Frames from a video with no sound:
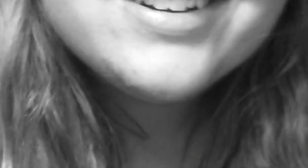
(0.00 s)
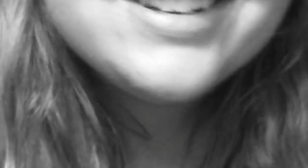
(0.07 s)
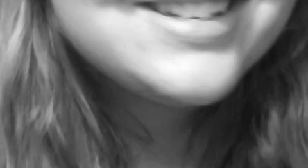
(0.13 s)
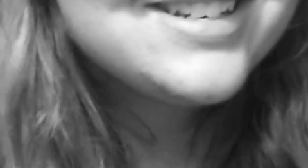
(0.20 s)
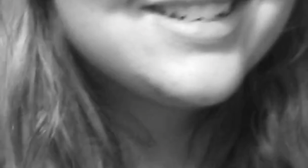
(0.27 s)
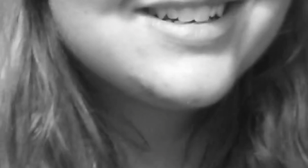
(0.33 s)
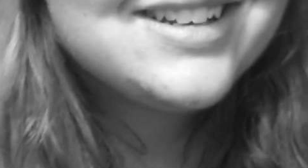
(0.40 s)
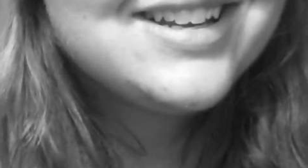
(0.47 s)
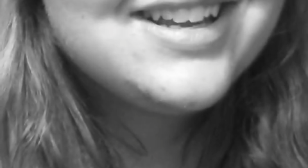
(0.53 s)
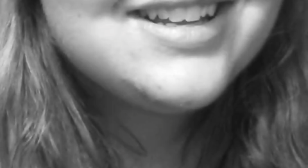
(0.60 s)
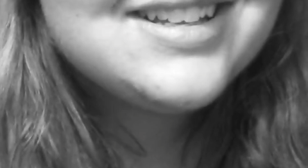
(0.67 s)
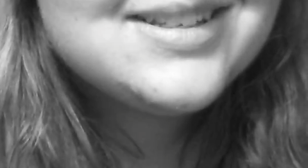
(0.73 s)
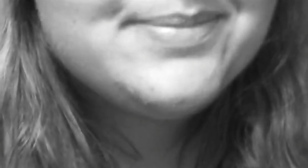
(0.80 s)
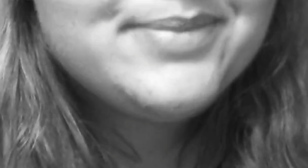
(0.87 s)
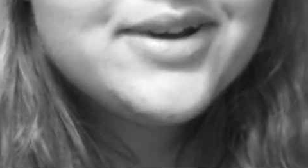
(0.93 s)
which
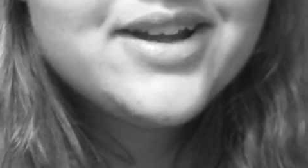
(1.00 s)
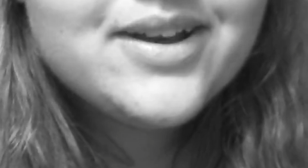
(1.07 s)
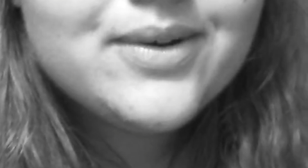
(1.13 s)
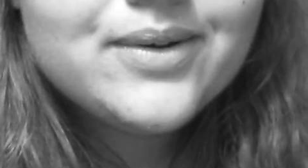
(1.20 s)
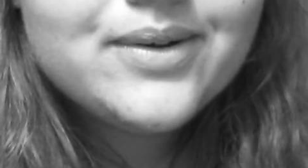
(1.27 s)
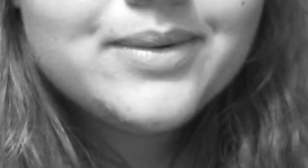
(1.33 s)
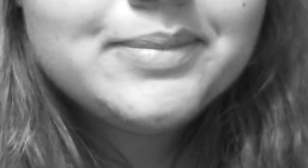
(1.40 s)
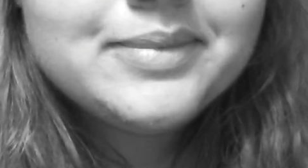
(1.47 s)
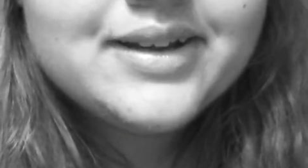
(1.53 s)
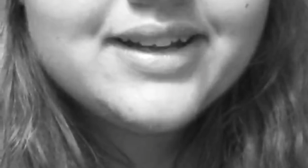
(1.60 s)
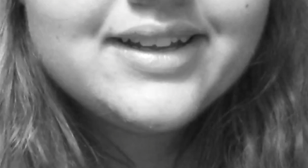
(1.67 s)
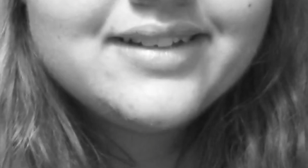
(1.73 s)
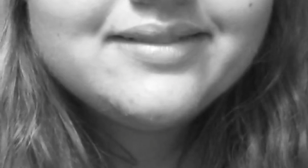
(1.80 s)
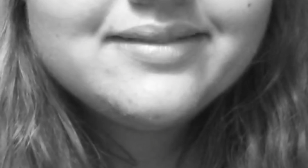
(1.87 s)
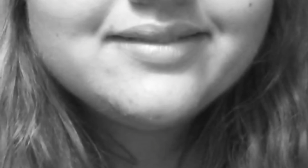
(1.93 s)
is pretty cool,
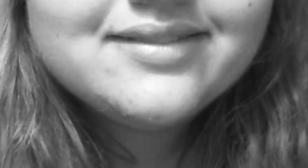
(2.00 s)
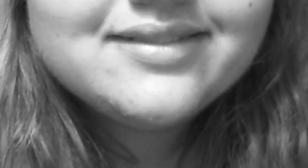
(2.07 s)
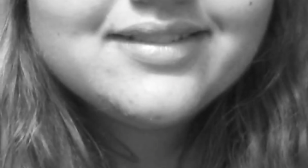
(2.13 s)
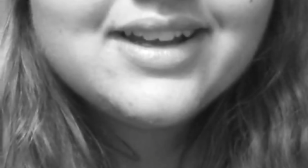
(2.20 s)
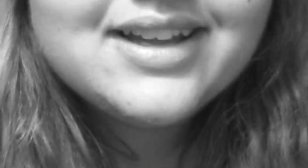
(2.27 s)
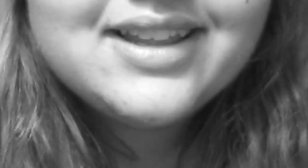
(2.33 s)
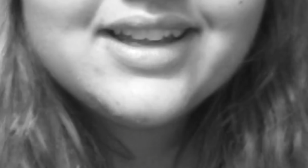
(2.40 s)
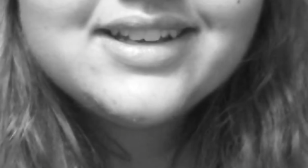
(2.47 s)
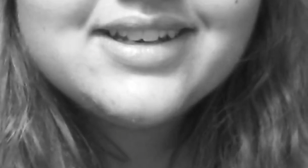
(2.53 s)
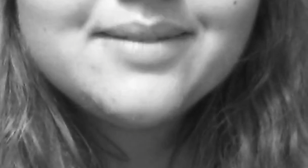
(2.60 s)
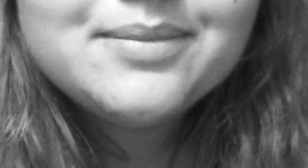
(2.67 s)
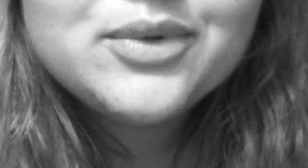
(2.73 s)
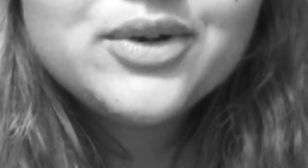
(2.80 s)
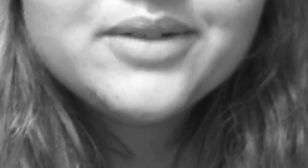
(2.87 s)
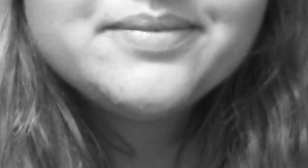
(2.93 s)
but I'd like to
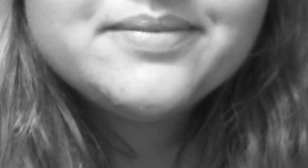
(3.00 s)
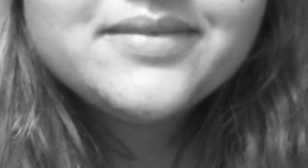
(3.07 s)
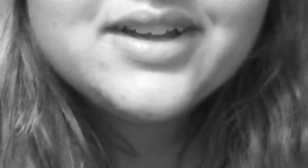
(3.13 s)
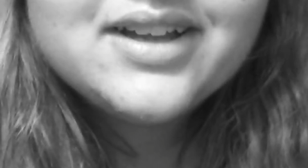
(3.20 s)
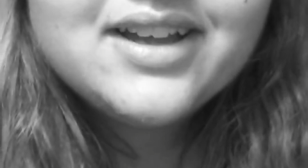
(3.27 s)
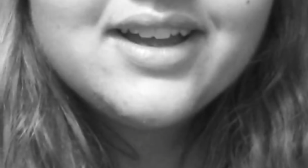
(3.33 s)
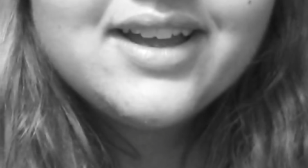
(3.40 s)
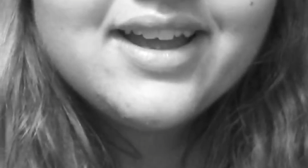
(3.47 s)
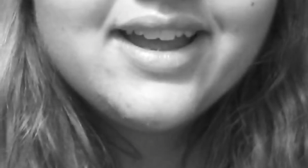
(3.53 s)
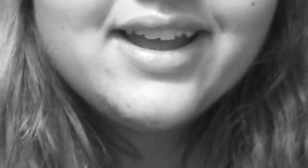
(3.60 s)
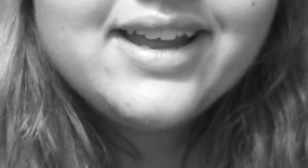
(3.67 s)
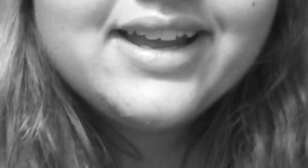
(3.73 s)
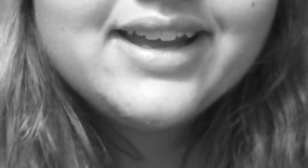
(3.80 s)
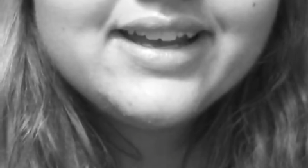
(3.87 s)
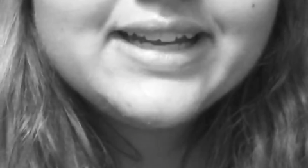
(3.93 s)
have more.
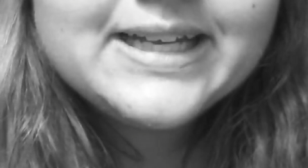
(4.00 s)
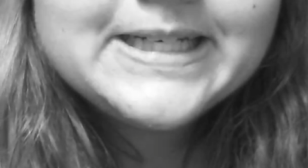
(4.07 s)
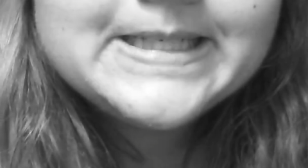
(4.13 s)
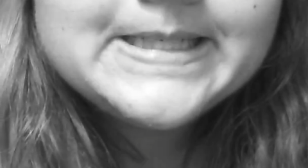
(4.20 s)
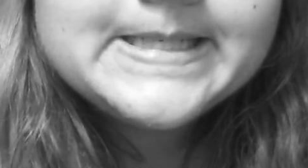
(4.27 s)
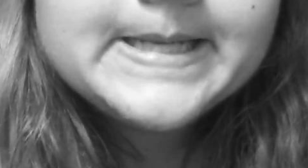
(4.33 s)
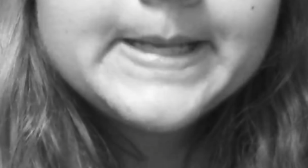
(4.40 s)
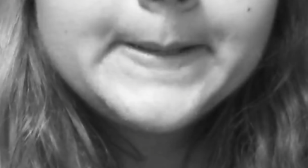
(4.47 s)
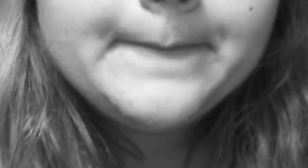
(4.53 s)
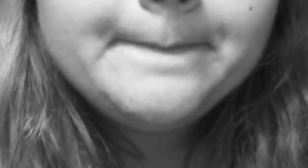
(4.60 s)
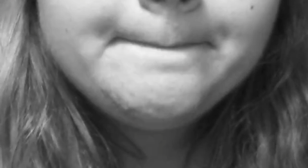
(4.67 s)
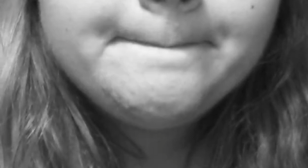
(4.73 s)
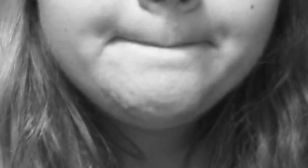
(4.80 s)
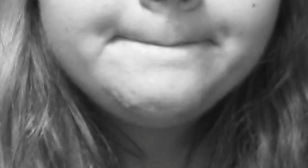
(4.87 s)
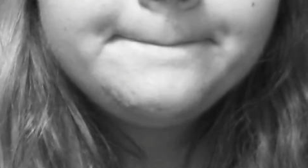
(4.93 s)
And
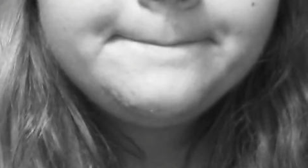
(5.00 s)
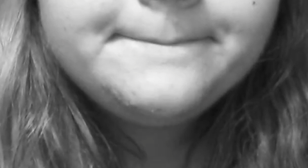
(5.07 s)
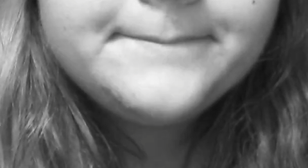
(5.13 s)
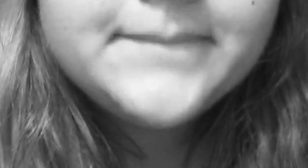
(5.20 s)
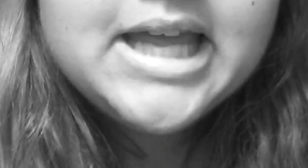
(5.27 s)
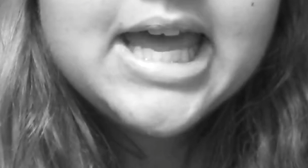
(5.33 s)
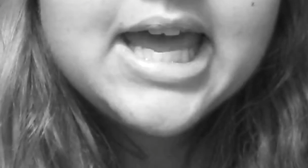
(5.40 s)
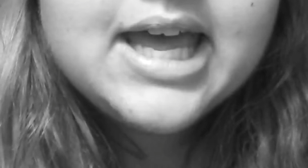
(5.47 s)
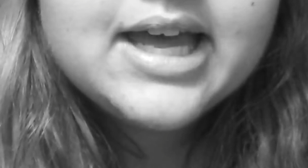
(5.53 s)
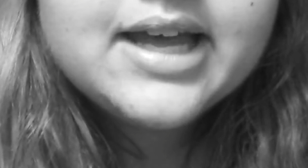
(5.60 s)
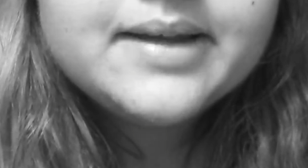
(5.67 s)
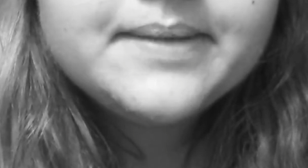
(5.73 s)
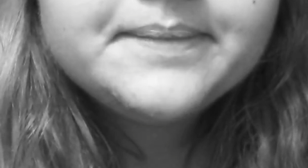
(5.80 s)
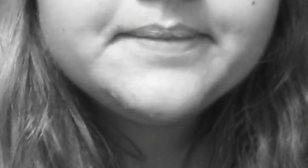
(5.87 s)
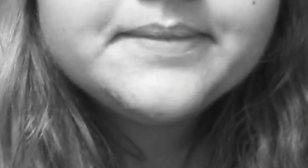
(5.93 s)
um,
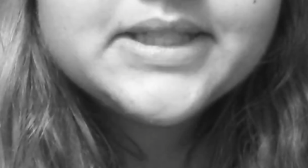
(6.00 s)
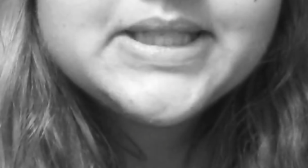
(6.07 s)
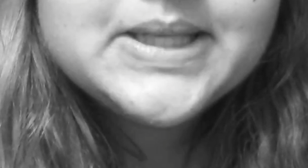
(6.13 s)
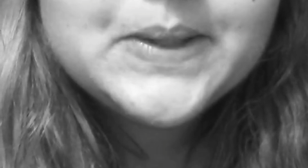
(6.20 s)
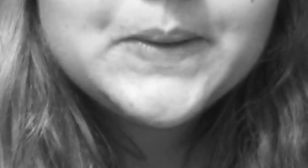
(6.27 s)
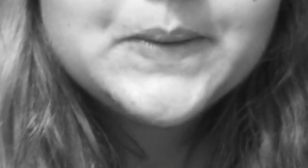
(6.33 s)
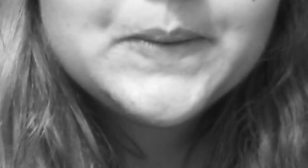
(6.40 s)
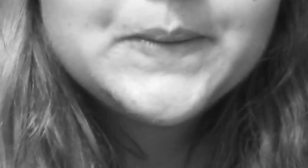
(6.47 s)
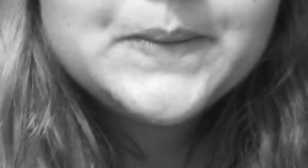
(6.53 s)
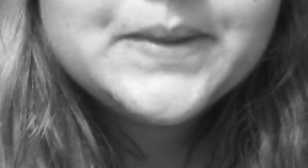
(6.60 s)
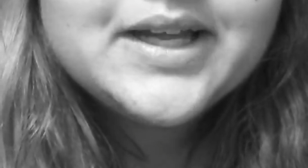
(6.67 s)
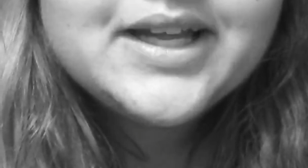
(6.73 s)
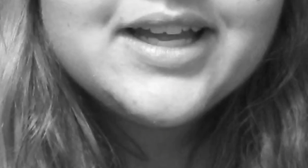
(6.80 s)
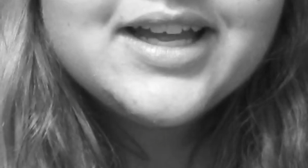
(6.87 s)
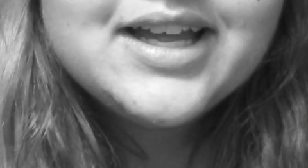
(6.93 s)
yeah, so
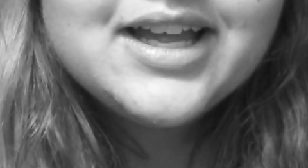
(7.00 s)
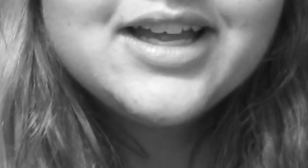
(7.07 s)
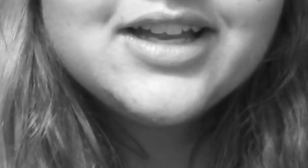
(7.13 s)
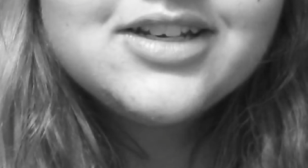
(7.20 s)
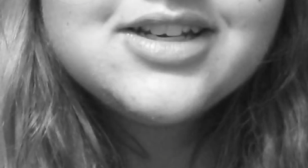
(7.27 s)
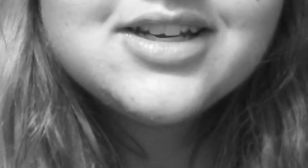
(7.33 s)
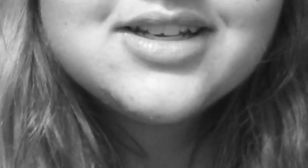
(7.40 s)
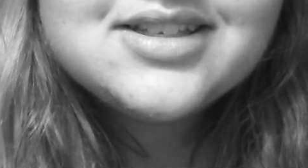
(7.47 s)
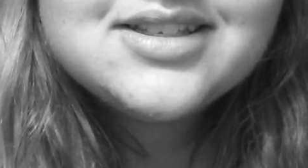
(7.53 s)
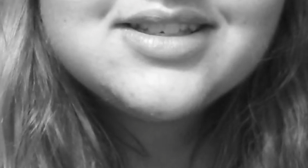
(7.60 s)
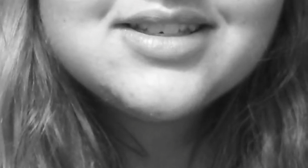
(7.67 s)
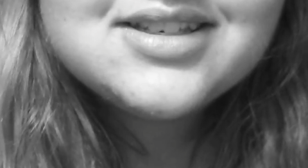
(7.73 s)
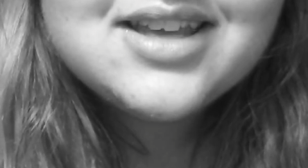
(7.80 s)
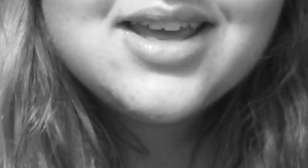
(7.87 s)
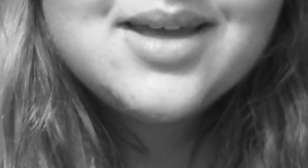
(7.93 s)

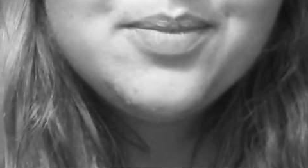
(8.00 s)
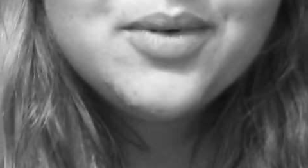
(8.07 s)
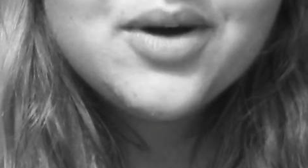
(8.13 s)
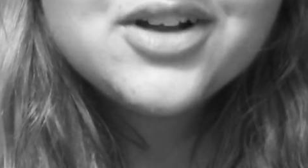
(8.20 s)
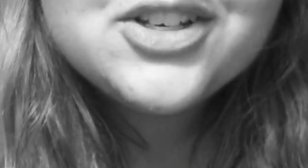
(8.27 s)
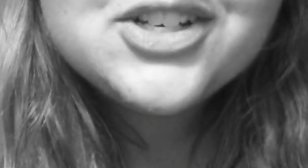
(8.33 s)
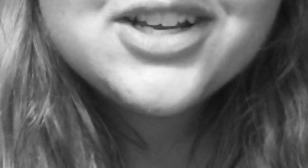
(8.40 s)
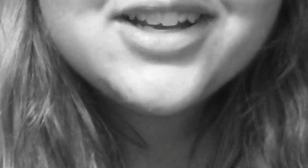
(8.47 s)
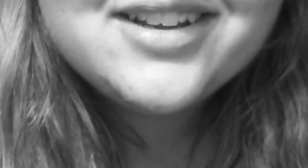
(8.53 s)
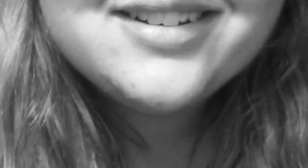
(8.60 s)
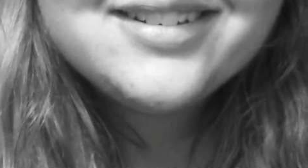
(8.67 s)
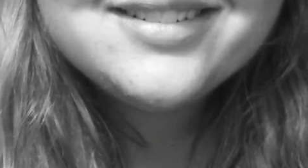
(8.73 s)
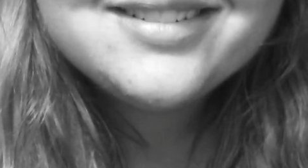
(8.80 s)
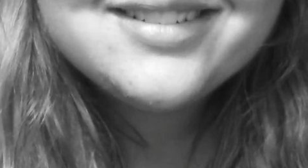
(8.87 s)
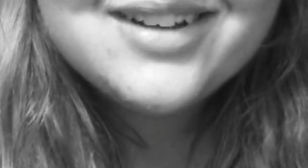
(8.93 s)
just keep
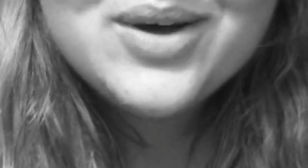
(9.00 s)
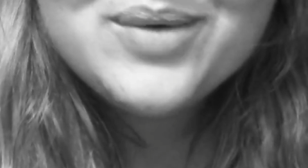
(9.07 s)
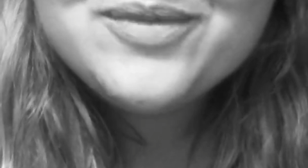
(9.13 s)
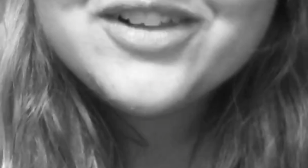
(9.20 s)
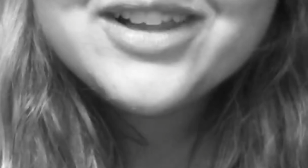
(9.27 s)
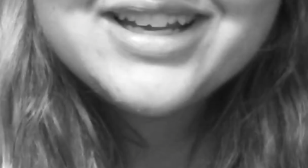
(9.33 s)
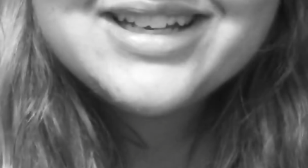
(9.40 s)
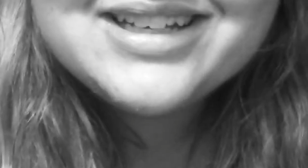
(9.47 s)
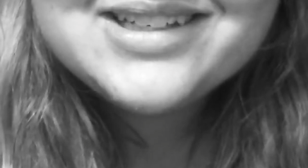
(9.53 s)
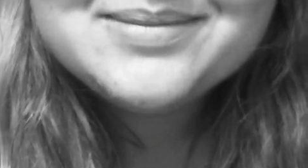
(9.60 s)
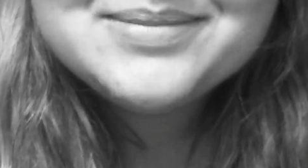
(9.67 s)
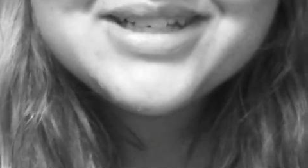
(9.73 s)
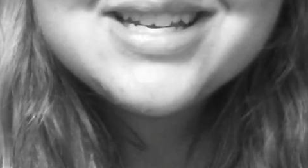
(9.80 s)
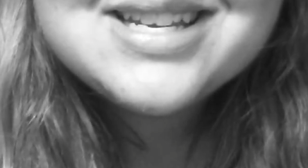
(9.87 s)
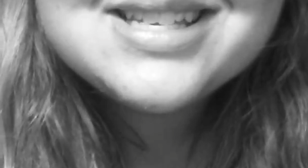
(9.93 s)
watching, hopefully,
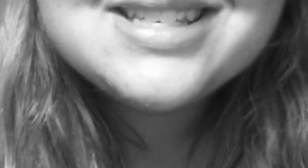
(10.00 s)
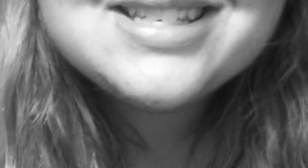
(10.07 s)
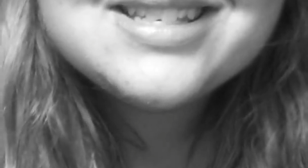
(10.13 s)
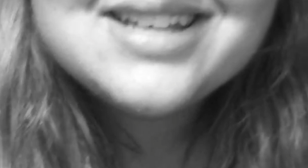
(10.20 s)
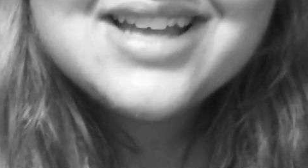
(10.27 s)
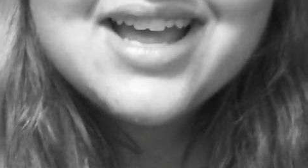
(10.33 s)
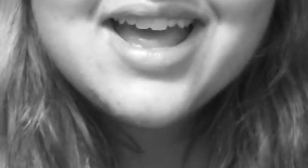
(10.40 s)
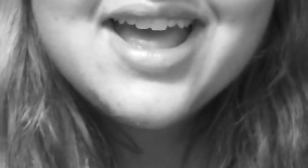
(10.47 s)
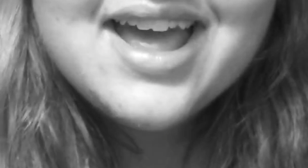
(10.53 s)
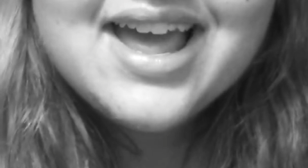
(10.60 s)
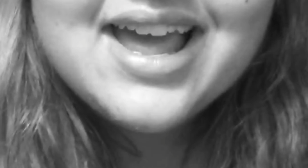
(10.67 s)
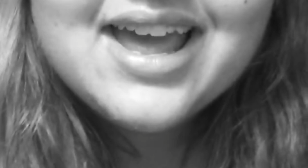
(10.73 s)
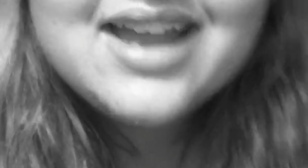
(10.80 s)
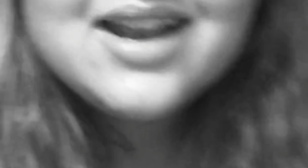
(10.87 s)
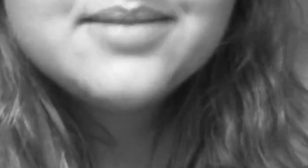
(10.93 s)
please
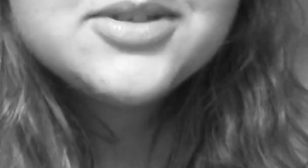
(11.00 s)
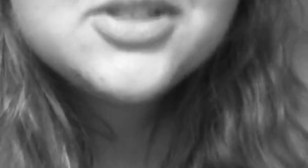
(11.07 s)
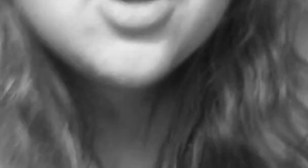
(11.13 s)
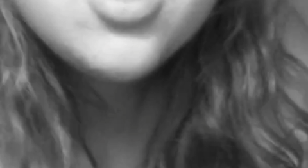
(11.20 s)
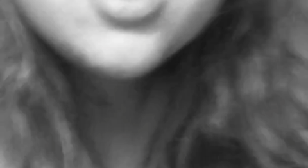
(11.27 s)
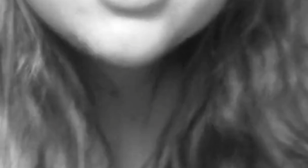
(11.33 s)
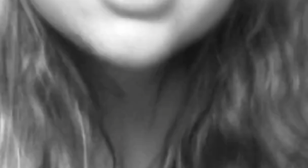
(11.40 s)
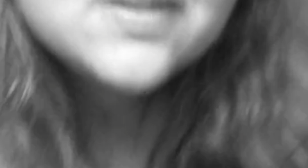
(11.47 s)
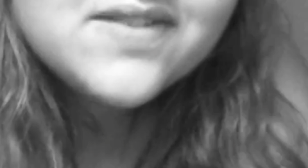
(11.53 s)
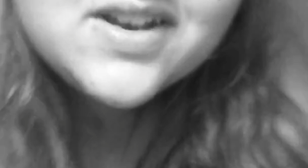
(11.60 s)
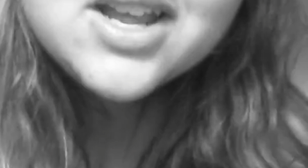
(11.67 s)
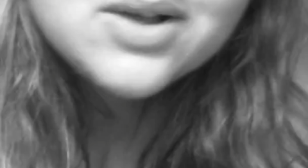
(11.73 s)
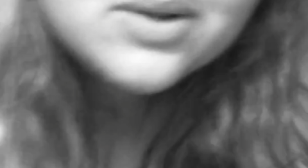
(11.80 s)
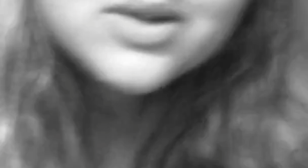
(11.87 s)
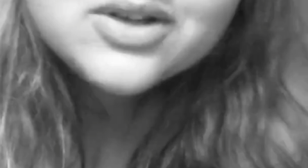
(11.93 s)
and I'm sorry this video